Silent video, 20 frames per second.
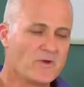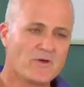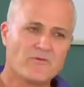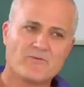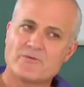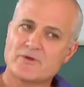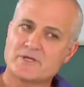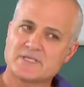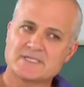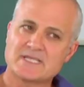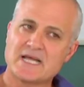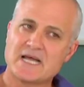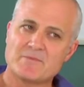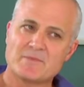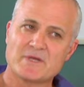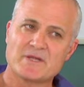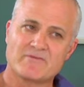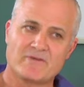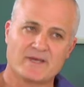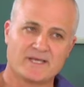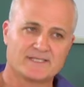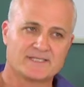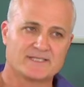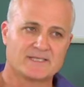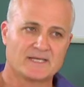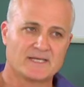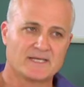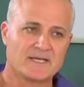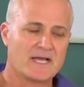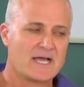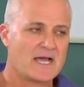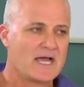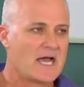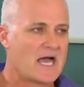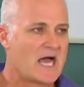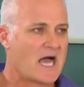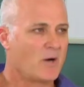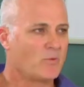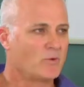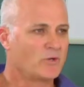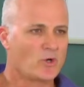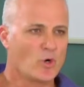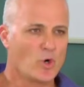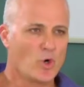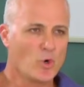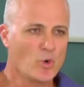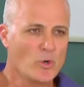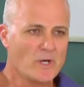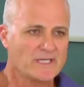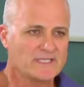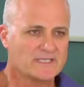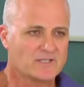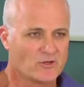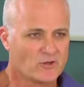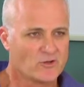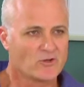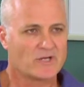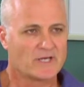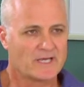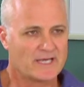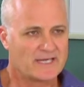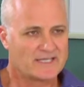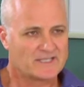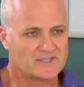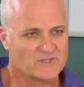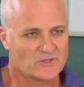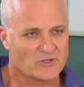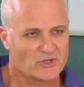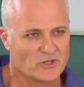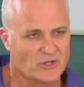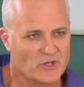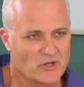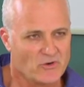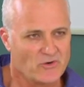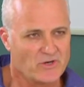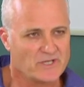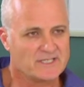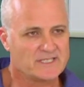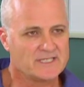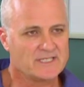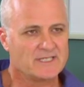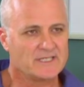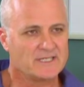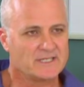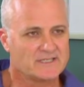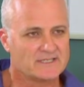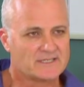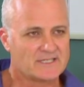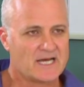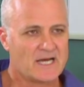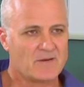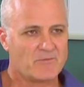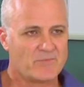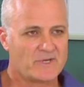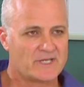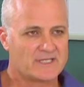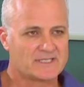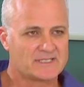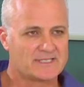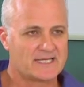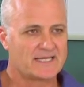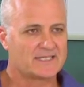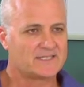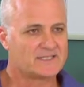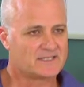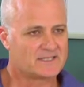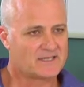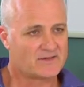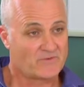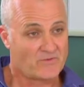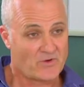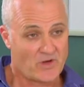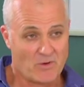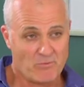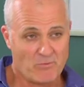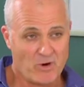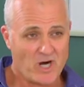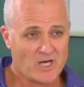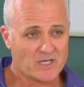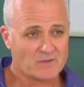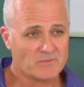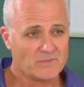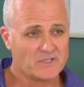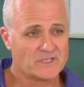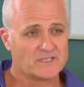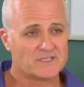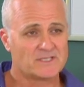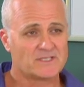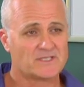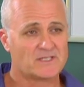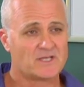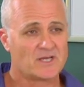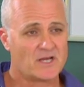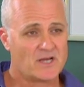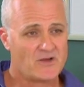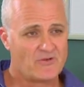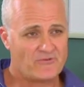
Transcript: if you're a first-time investor, I would always look in security type estates, apartments,